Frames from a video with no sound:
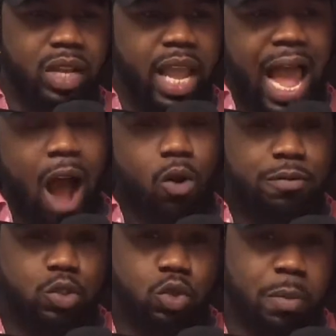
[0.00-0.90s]
How
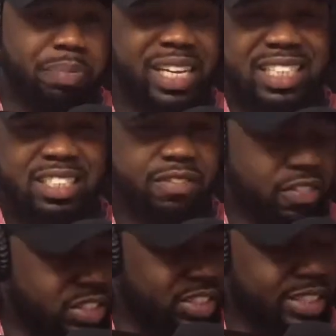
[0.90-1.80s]
often do the opinions of
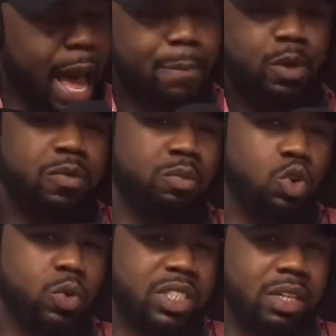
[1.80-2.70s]
others stop you from
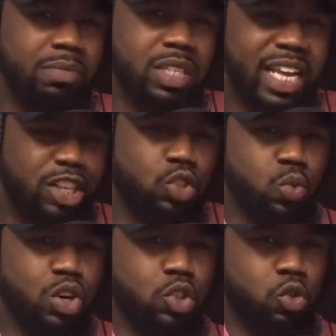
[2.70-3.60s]
doing something that you
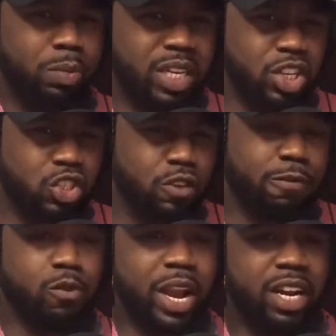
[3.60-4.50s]
want to do because you're
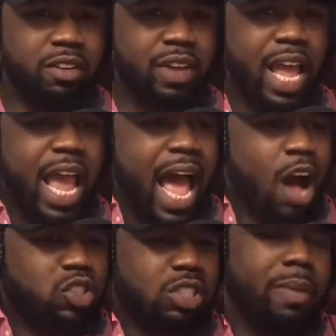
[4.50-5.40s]
afraid of
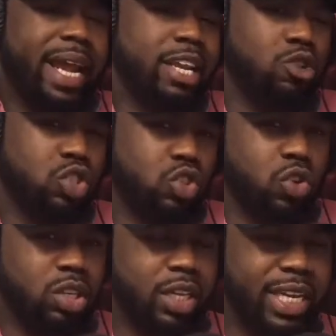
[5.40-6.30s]
how somebody else is going
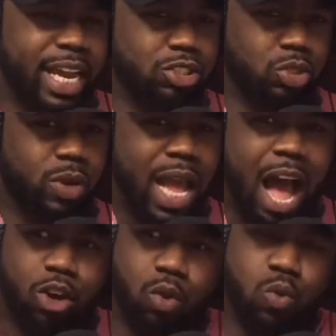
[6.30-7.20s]
to look at you,
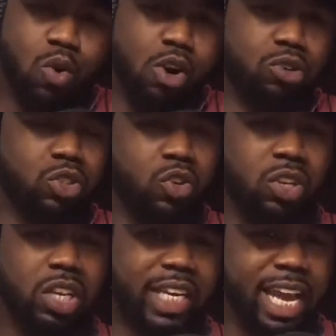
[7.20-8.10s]
how the world is going to
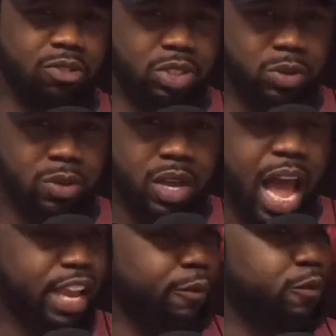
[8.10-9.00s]
look at you,
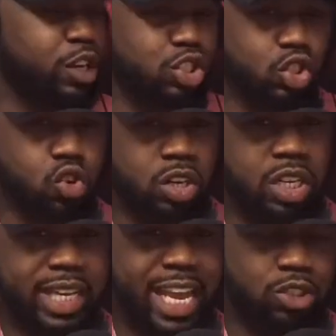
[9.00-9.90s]
how your friends is going to
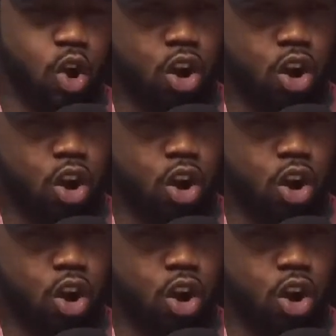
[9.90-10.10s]
look at you, or